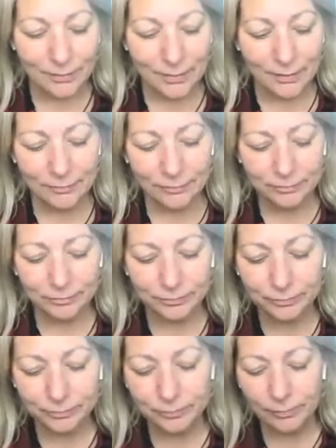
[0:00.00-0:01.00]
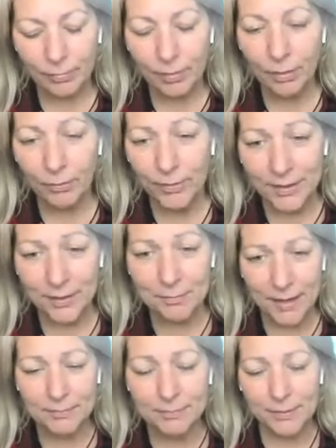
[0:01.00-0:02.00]
Then we can
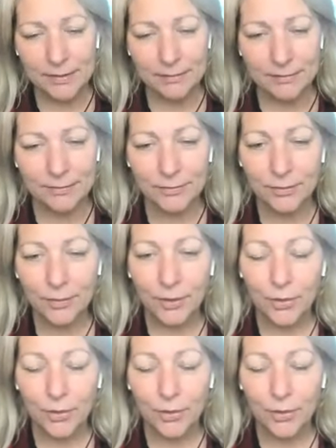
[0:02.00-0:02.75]
make peace